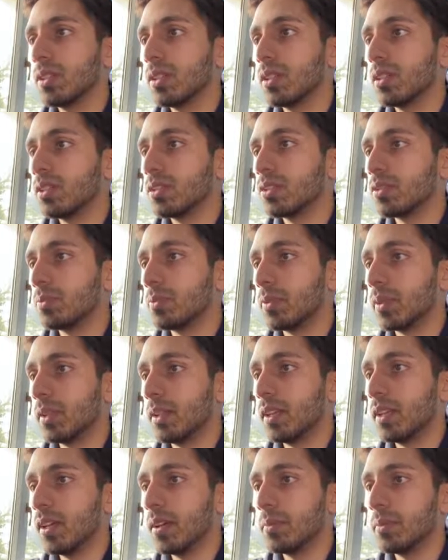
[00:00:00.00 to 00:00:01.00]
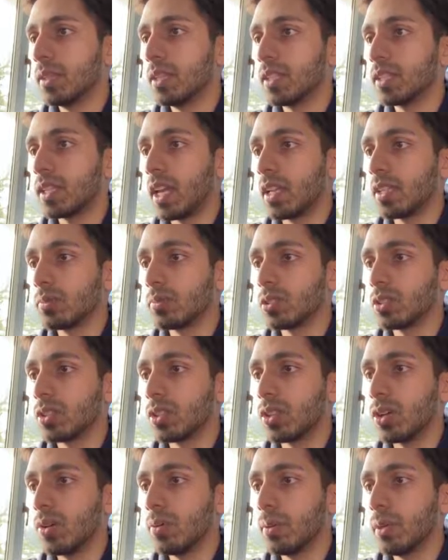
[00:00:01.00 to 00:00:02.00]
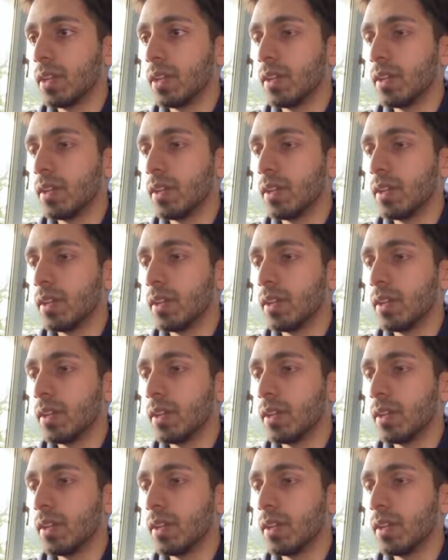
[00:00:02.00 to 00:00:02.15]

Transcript: So, but in this case, I'm just going to copy it.